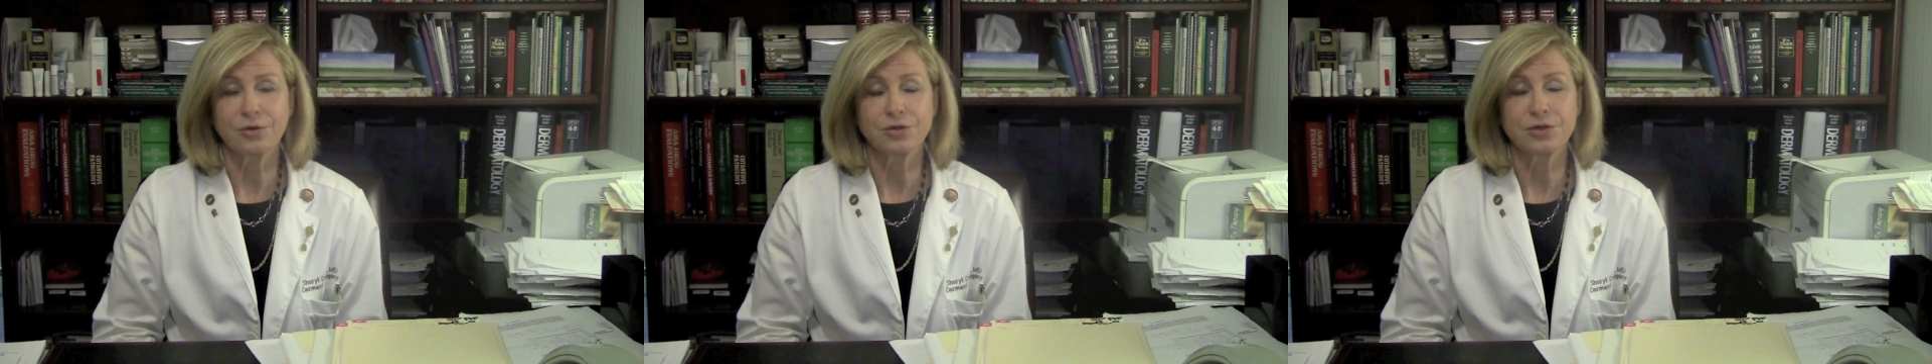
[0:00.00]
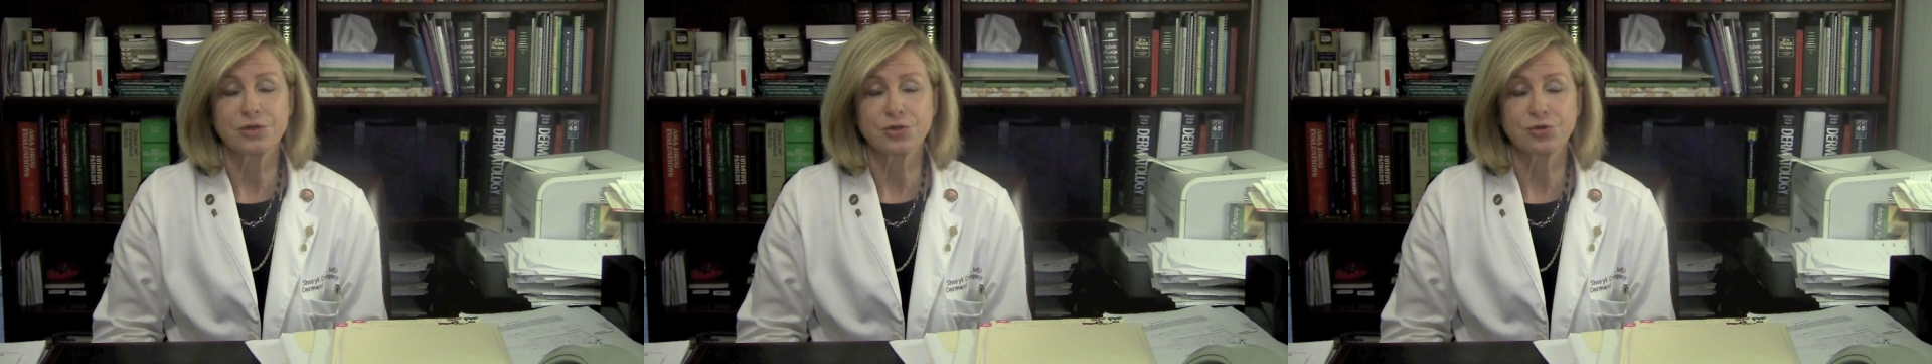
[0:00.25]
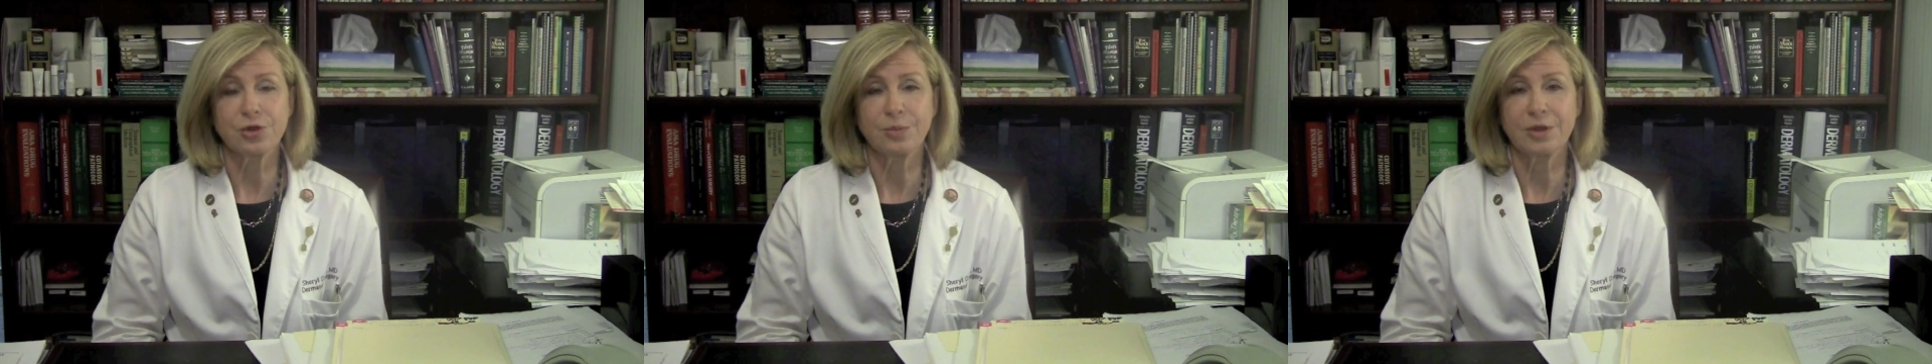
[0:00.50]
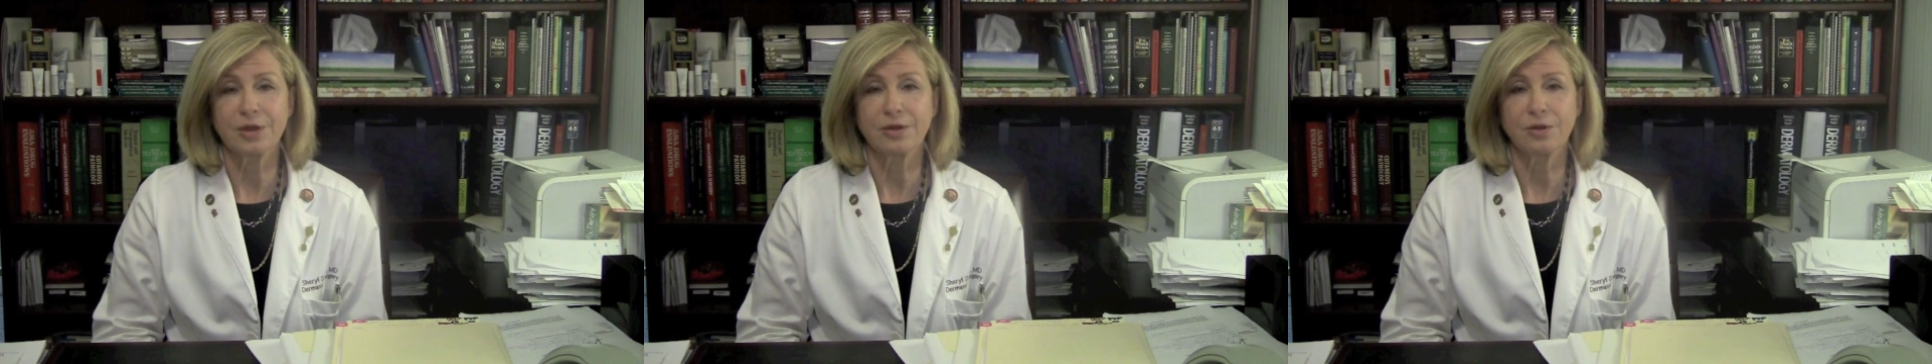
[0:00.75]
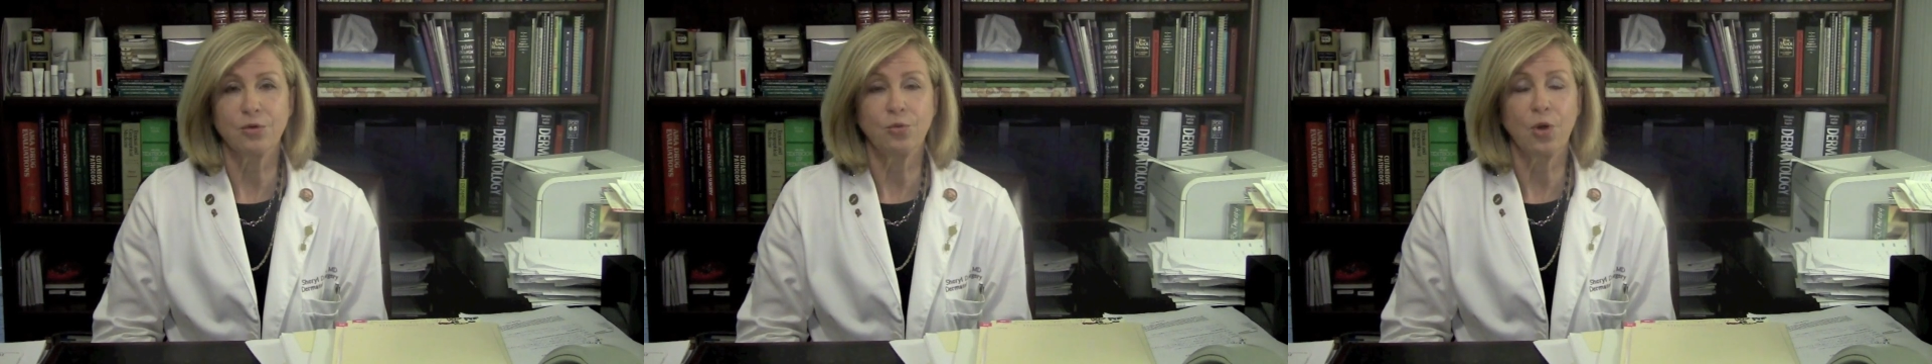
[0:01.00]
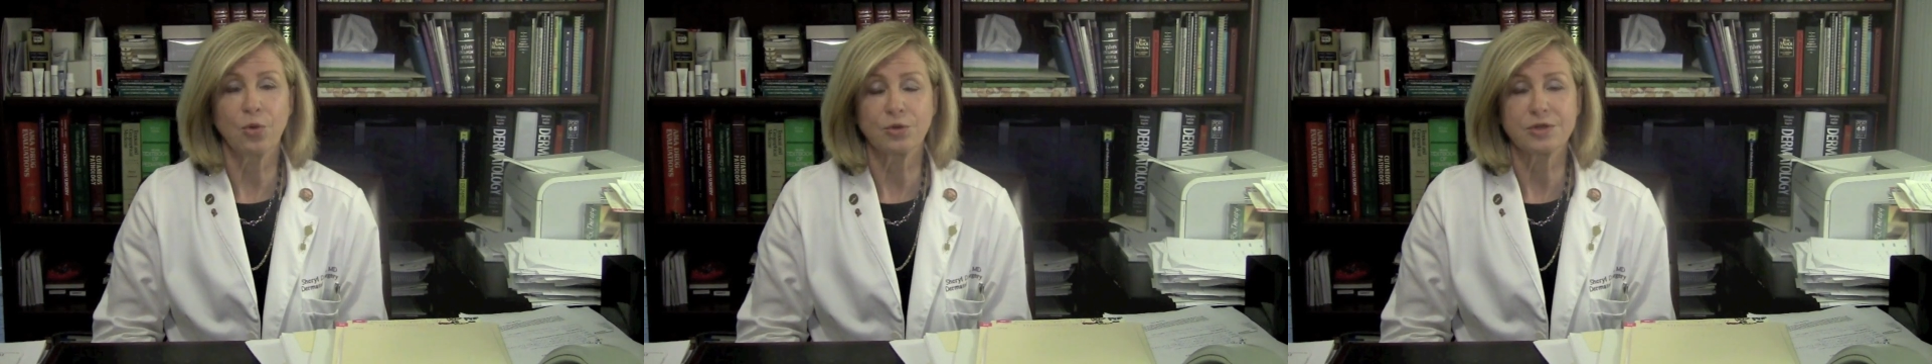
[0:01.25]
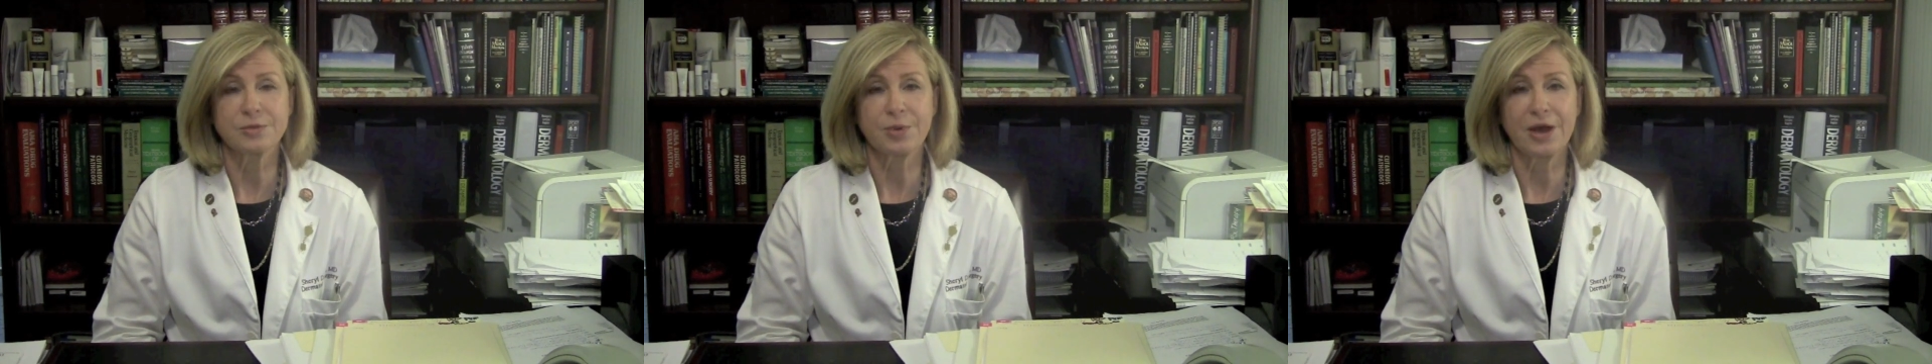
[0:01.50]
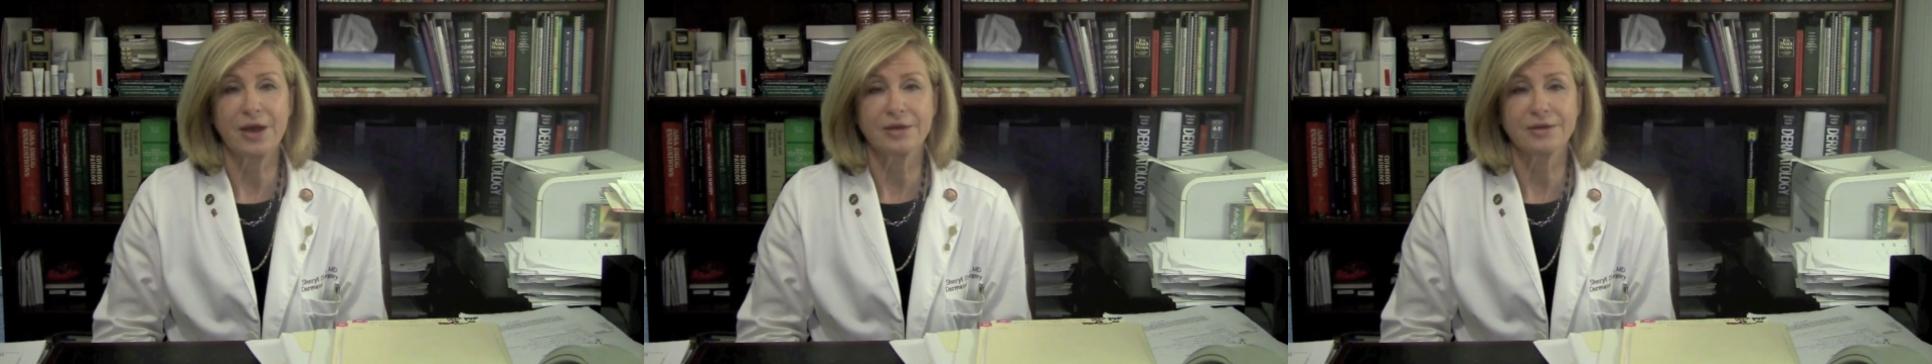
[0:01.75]
or to the treatment who won't
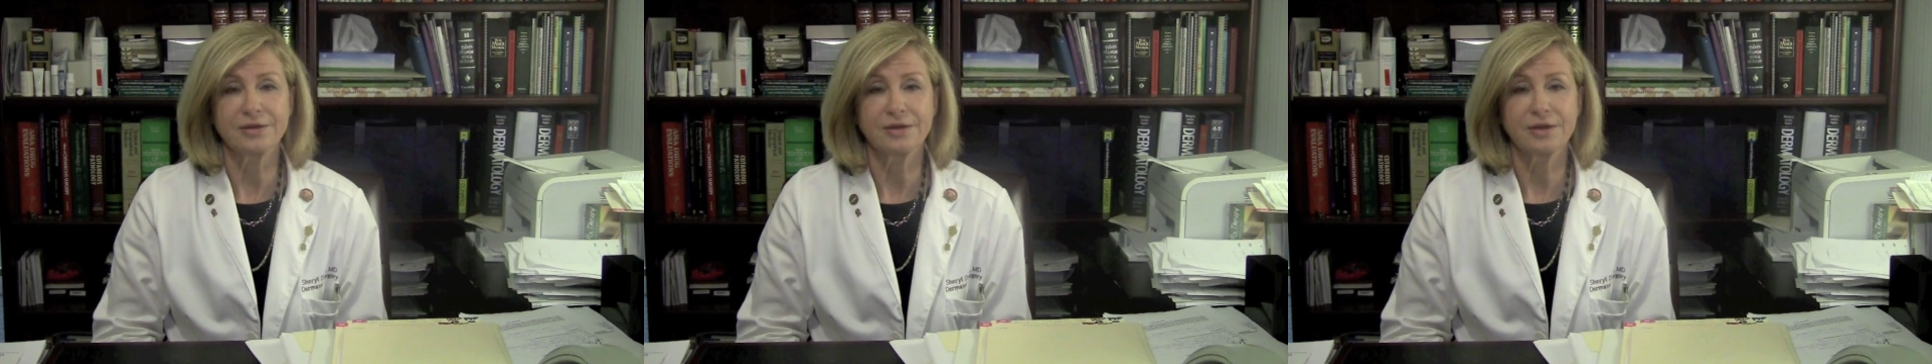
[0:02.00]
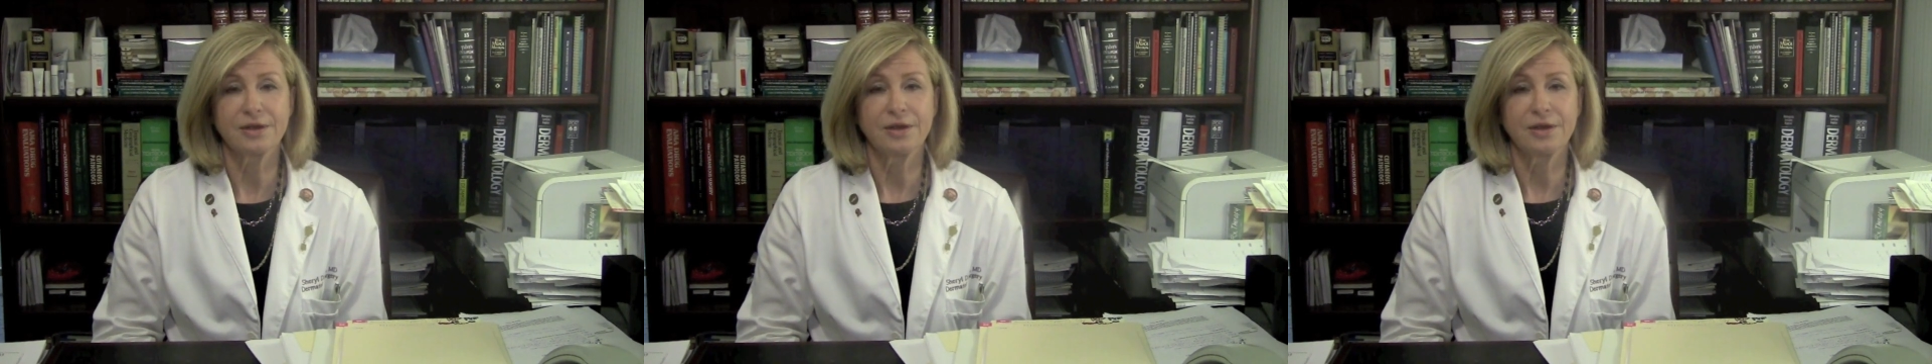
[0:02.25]
respond.